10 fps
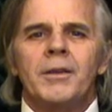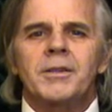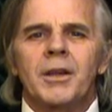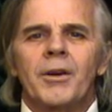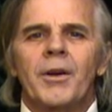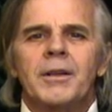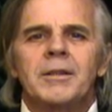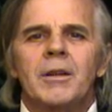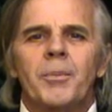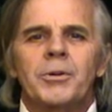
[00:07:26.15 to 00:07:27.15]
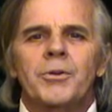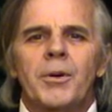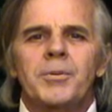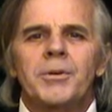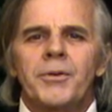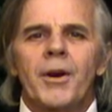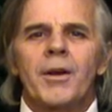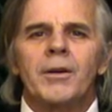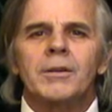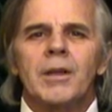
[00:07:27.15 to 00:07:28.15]
the cigarettes, and the prescription
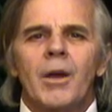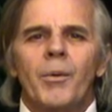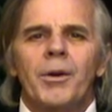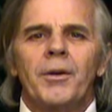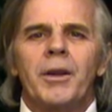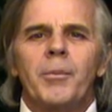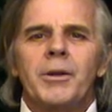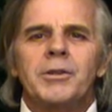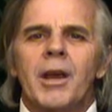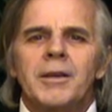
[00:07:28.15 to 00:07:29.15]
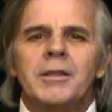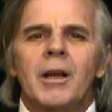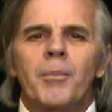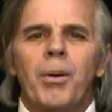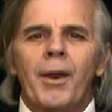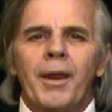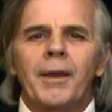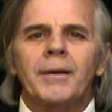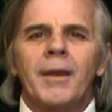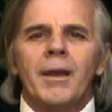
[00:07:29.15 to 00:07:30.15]
drugs. We don't need to be chasing a
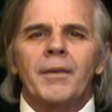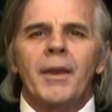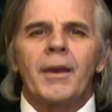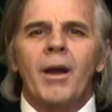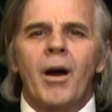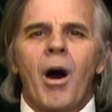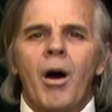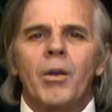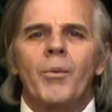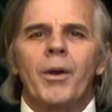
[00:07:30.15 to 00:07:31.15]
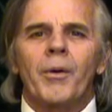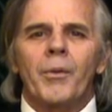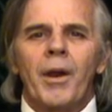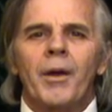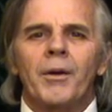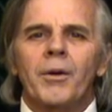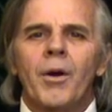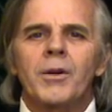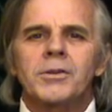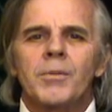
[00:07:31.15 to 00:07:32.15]
plant that all the way around,
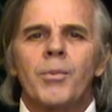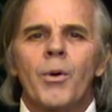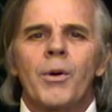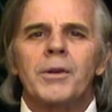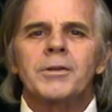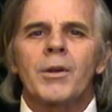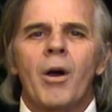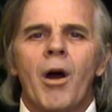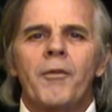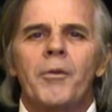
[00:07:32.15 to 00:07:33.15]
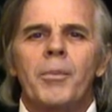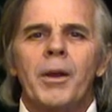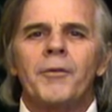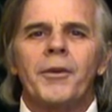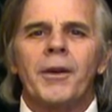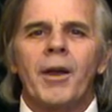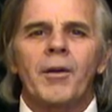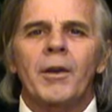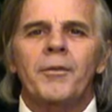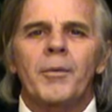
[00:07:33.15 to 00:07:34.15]
across the board, is going to offer benefit, not
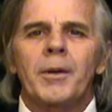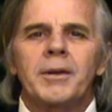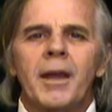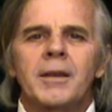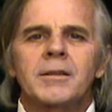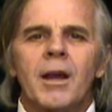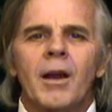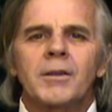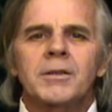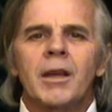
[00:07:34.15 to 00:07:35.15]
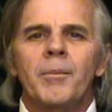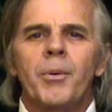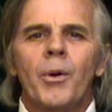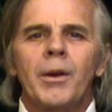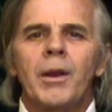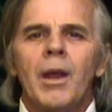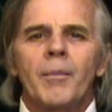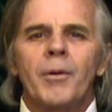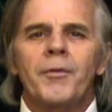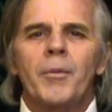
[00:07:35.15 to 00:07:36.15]
only from a textile standpoint,
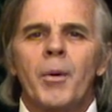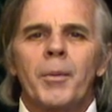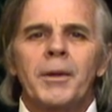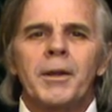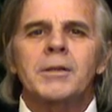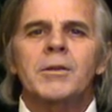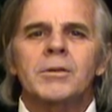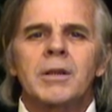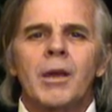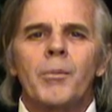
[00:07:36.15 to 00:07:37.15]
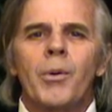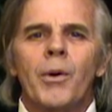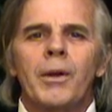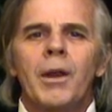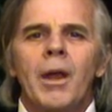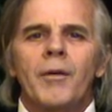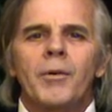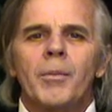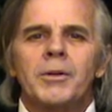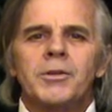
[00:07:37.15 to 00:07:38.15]
but from a medicinal standpoint,
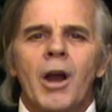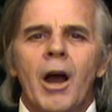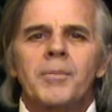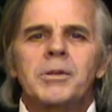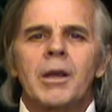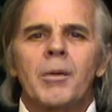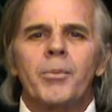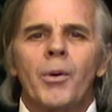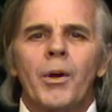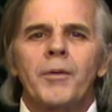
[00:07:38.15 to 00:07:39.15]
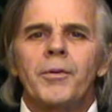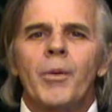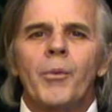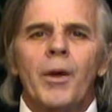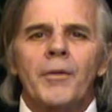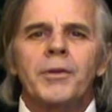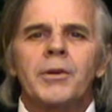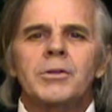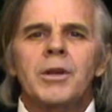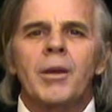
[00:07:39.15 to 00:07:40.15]
from a job standpoint, from a
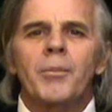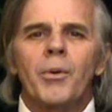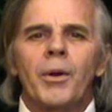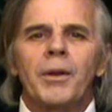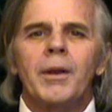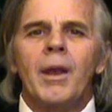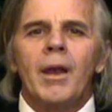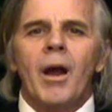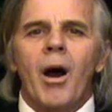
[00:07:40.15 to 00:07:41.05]
revenue standpoint.